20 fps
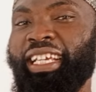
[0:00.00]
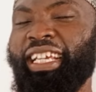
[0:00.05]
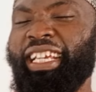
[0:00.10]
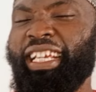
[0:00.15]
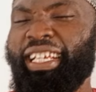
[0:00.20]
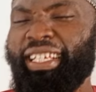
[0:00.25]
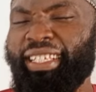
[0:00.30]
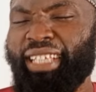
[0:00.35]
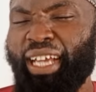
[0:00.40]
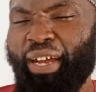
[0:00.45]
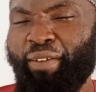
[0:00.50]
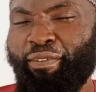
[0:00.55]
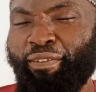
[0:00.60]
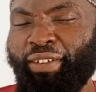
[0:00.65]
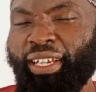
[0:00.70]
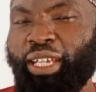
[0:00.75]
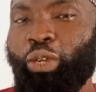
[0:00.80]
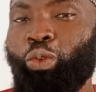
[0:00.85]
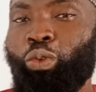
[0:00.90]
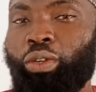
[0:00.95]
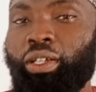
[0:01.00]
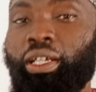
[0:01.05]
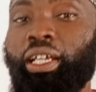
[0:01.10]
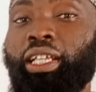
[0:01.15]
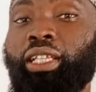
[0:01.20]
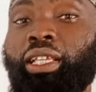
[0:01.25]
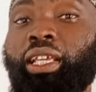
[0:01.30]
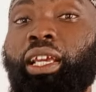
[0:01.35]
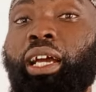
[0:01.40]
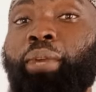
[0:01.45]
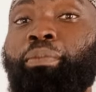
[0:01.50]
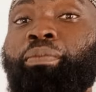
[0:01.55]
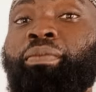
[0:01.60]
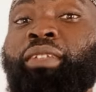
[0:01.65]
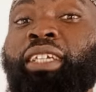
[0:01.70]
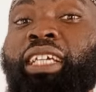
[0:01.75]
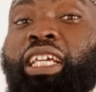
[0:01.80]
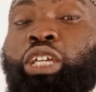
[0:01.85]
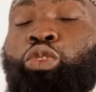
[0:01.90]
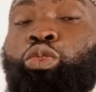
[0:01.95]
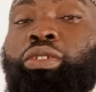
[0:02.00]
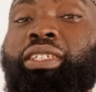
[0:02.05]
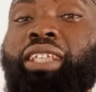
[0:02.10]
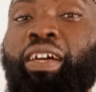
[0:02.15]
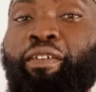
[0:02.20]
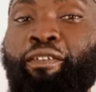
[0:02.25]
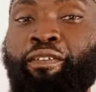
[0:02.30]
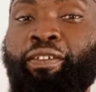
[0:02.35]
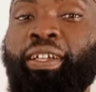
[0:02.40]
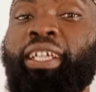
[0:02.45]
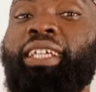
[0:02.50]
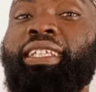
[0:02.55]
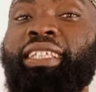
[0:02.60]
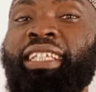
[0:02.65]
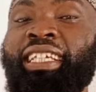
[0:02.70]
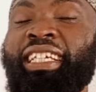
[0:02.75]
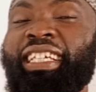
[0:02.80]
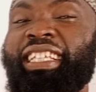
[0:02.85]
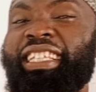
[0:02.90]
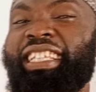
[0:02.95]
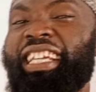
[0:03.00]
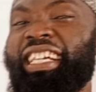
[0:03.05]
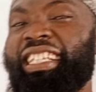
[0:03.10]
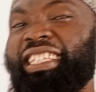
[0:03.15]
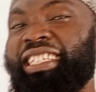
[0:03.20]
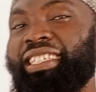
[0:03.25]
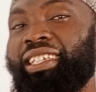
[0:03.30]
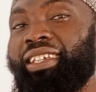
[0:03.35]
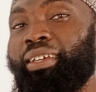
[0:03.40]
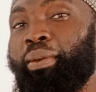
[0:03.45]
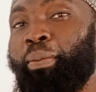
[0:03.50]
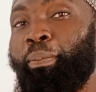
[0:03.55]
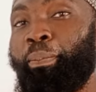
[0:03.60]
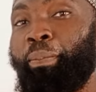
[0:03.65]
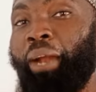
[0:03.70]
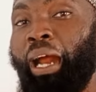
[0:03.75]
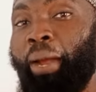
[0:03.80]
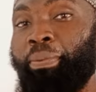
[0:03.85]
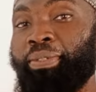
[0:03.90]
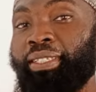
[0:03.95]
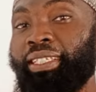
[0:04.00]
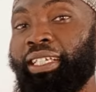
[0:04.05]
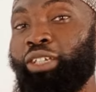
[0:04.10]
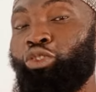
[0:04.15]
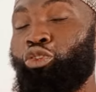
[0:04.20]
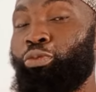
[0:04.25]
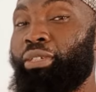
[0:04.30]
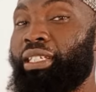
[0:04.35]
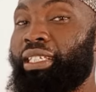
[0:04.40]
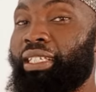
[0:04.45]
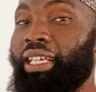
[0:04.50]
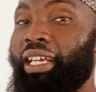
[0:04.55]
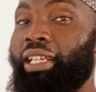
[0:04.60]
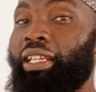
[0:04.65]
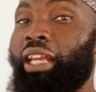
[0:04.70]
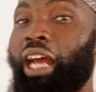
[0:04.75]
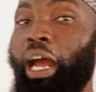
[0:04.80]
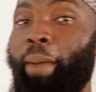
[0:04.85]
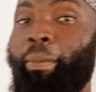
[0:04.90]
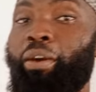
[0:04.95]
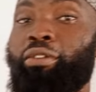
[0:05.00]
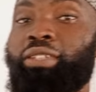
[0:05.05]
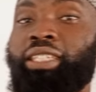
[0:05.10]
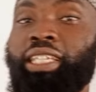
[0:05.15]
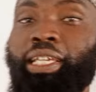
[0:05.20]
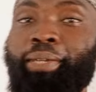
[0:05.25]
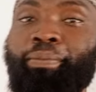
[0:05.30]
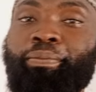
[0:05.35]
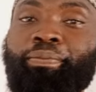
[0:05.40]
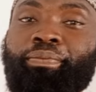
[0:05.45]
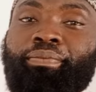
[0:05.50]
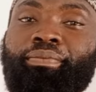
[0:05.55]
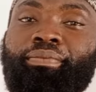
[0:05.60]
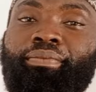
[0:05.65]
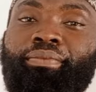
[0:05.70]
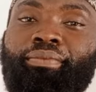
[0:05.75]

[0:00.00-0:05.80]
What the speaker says: It was afraid that absent will be said about him.